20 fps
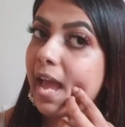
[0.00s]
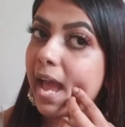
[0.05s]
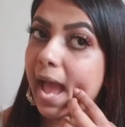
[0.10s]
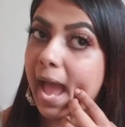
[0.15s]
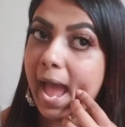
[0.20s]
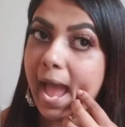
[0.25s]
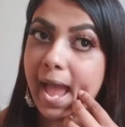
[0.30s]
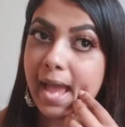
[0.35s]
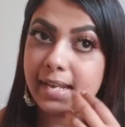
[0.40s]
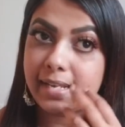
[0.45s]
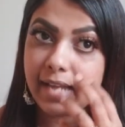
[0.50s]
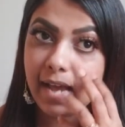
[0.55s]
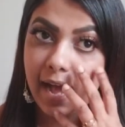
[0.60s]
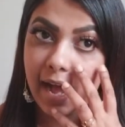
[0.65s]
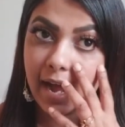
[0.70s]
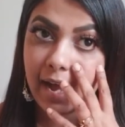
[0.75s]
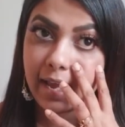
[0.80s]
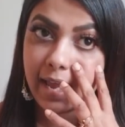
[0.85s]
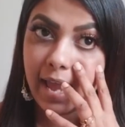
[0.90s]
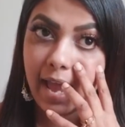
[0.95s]
and
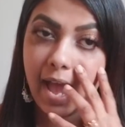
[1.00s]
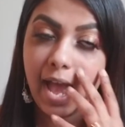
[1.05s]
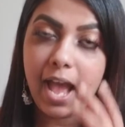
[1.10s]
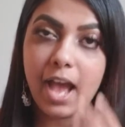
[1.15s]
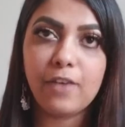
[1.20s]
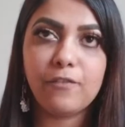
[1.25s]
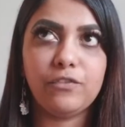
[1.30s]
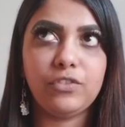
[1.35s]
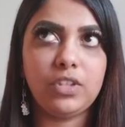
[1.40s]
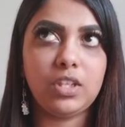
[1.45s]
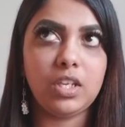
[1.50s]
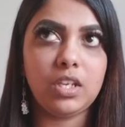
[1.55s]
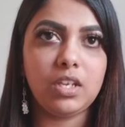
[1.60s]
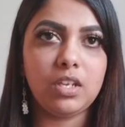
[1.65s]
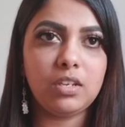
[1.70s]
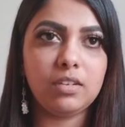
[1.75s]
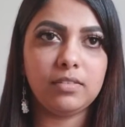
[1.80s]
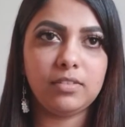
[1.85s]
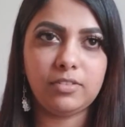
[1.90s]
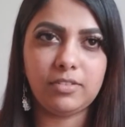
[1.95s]
I have
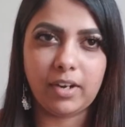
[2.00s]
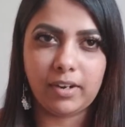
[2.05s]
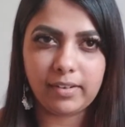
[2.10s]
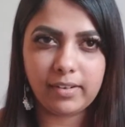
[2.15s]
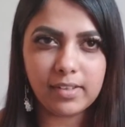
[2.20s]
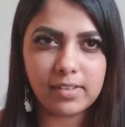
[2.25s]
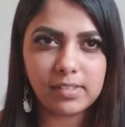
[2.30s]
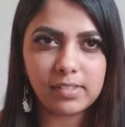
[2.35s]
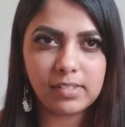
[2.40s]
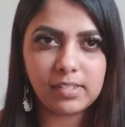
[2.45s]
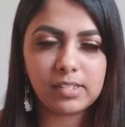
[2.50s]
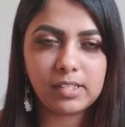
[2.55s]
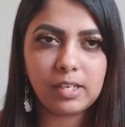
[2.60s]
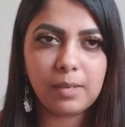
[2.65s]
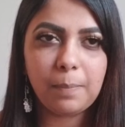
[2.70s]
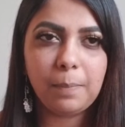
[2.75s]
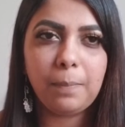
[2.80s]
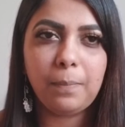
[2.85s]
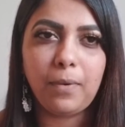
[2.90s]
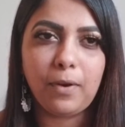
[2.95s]
the darkest
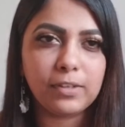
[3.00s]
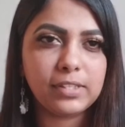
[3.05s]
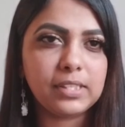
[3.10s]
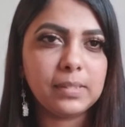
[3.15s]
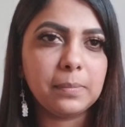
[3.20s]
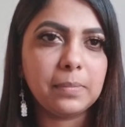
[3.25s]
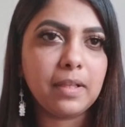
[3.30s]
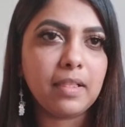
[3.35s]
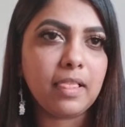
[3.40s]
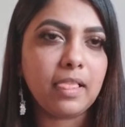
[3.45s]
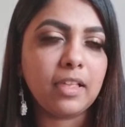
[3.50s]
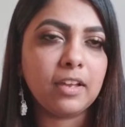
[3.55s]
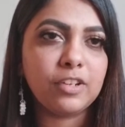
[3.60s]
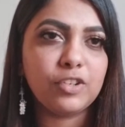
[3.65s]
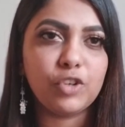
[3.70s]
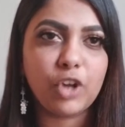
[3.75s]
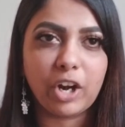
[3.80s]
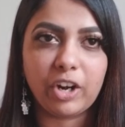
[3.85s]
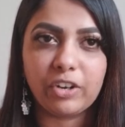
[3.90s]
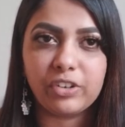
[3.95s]
possible
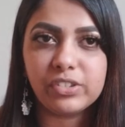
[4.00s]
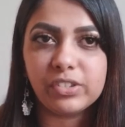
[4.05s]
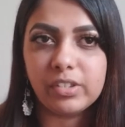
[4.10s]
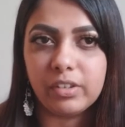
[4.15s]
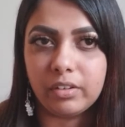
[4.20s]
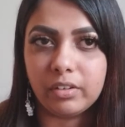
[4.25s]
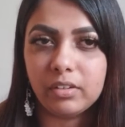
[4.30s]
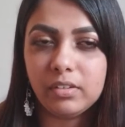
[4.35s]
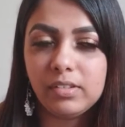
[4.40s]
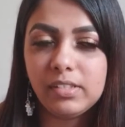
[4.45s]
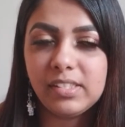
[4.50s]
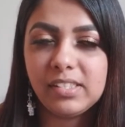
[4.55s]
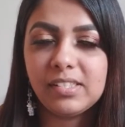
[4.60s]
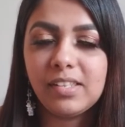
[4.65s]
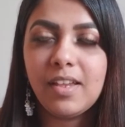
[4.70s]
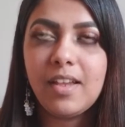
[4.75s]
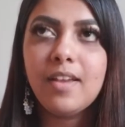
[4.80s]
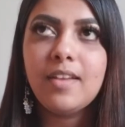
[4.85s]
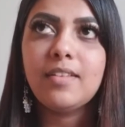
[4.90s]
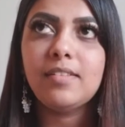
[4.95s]
dark circles
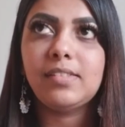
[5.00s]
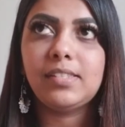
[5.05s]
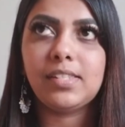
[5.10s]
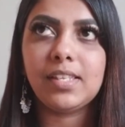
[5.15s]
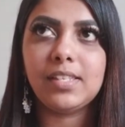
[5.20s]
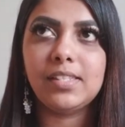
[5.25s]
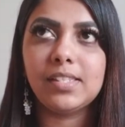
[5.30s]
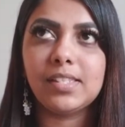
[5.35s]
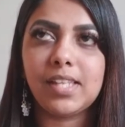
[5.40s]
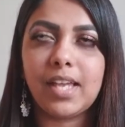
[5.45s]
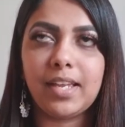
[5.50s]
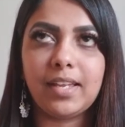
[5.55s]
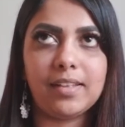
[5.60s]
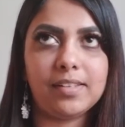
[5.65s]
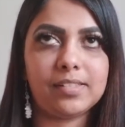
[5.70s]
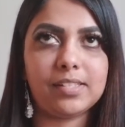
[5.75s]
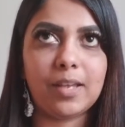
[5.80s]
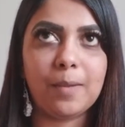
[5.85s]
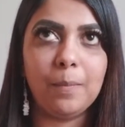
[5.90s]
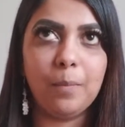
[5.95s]
since I
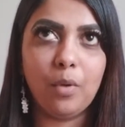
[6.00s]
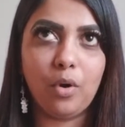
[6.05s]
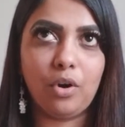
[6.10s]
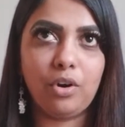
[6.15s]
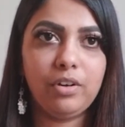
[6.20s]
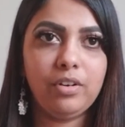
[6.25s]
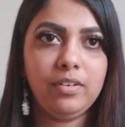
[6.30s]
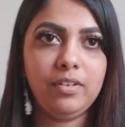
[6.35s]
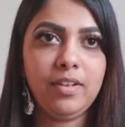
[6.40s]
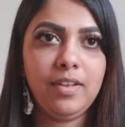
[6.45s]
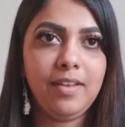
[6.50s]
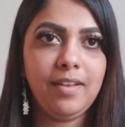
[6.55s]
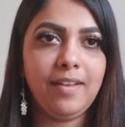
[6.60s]
guess I'm born.